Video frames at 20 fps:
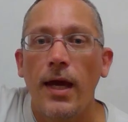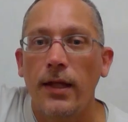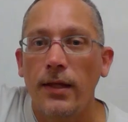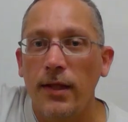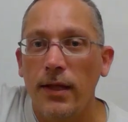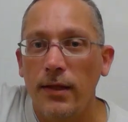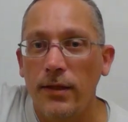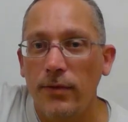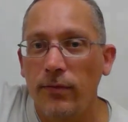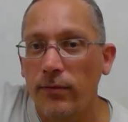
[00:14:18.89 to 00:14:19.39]

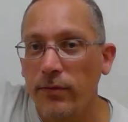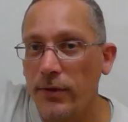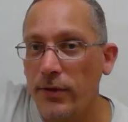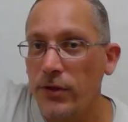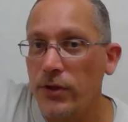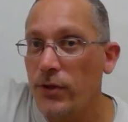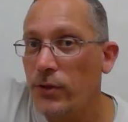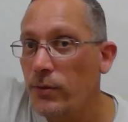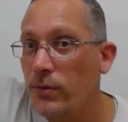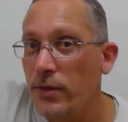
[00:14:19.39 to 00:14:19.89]
and then the
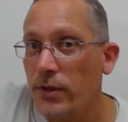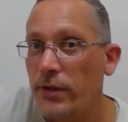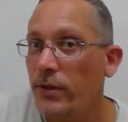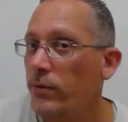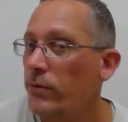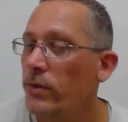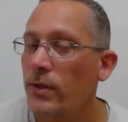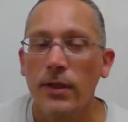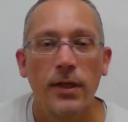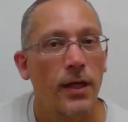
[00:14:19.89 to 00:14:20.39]
first 2
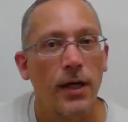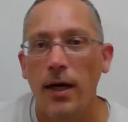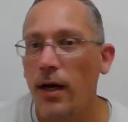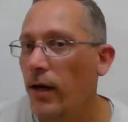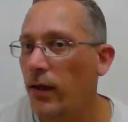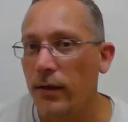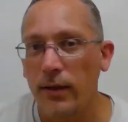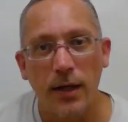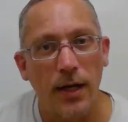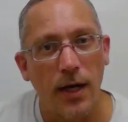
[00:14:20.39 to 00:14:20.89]
zeros
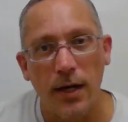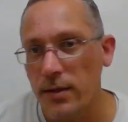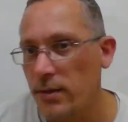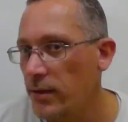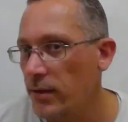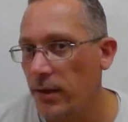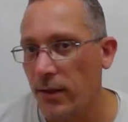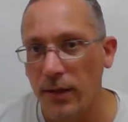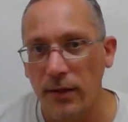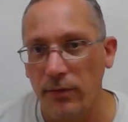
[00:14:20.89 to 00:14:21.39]
are
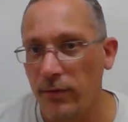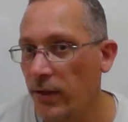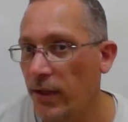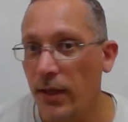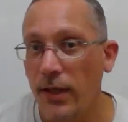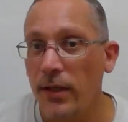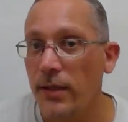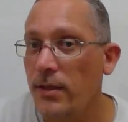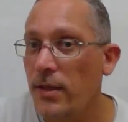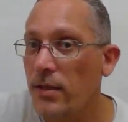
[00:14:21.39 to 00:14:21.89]
not
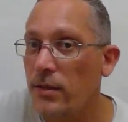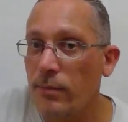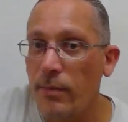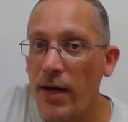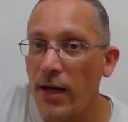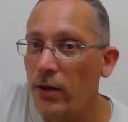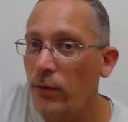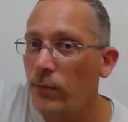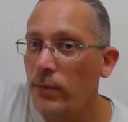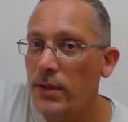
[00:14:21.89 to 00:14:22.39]
significant. It
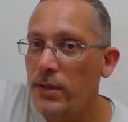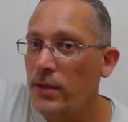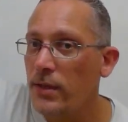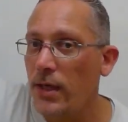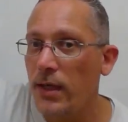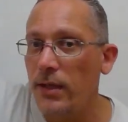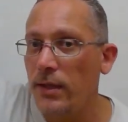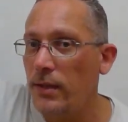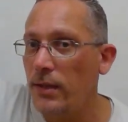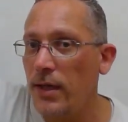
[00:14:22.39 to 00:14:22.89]
doesn't matter which
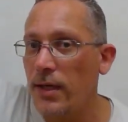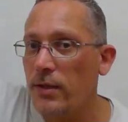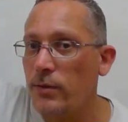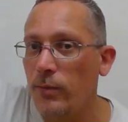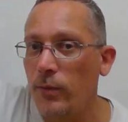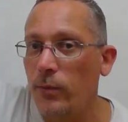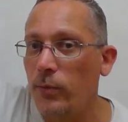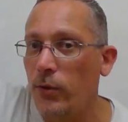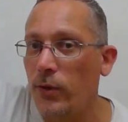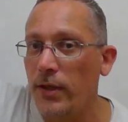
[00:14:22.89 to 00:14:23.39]
side of the
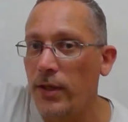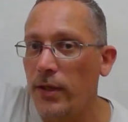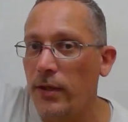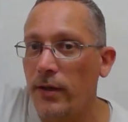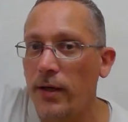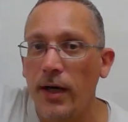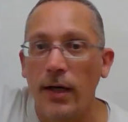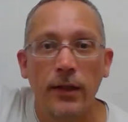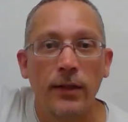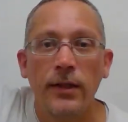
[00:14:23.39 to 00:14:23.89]
decimal point
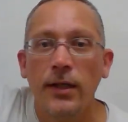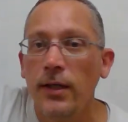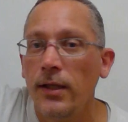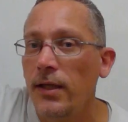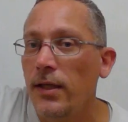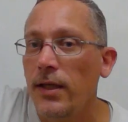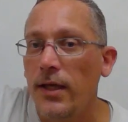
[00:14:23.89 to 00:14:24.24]
they're on.